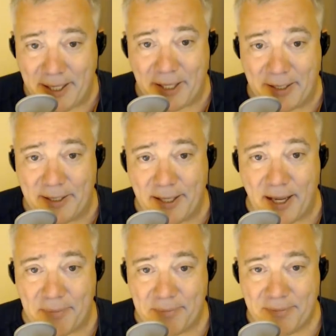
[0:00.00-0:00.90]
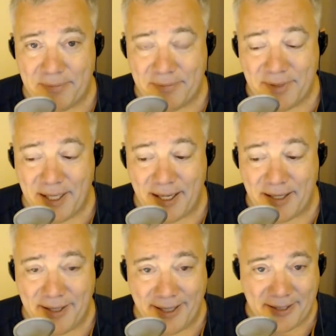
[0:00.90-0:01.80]
deal at the time.
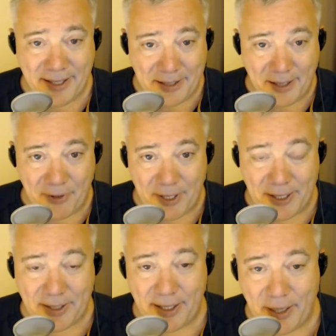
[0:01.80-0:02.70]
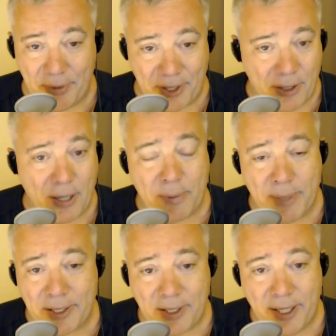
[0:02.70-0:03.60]
Uh, this thing they've released today with a
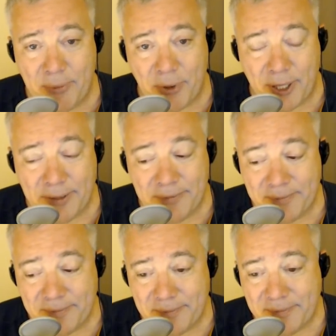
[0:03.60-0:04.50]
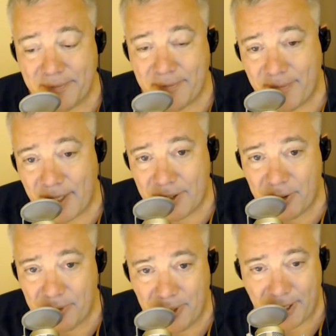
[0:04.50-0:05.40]
compromised keyboard,
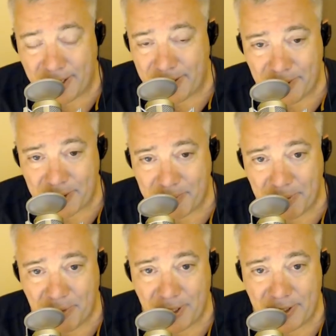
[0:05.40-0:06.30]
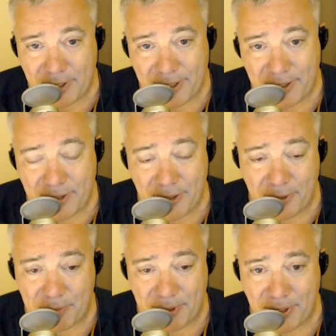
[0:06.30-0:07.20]
two uh, USB ports on this,
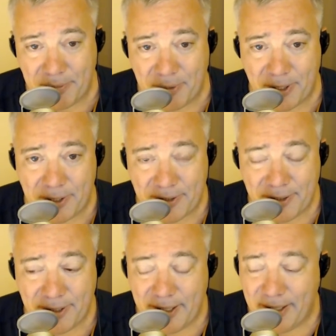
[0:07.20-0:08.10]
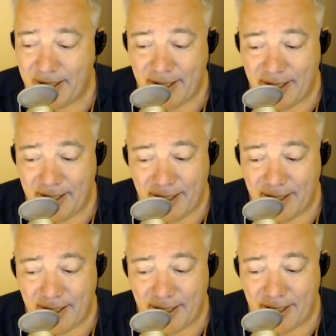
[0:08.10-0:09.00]
USB C ports.
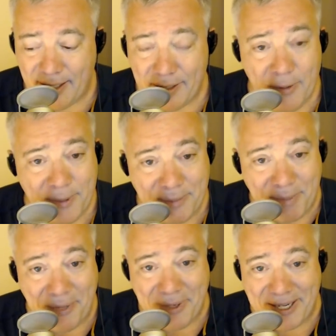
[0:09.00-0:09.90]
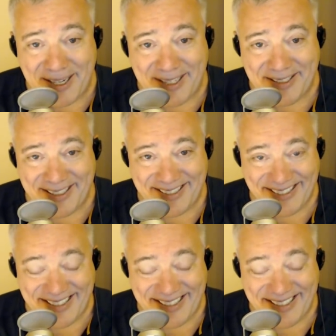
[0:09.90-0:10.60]
Uh, th- by the way, I, I